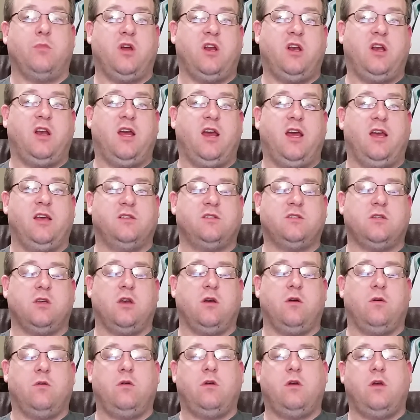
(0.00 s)
on Monday,
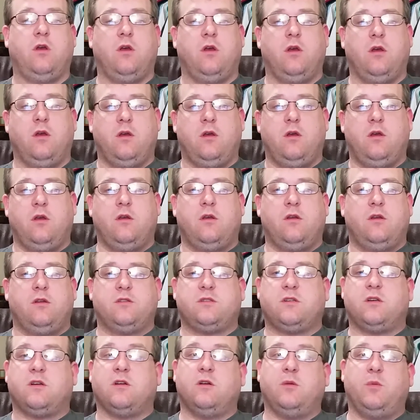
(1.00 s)
so
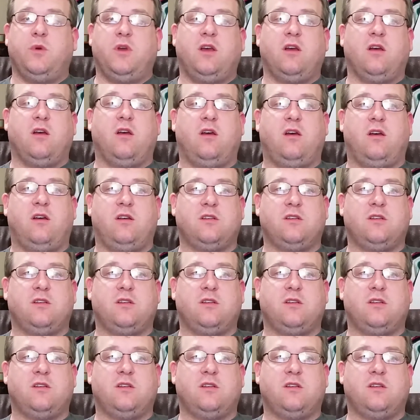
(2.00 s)
it's gonna be a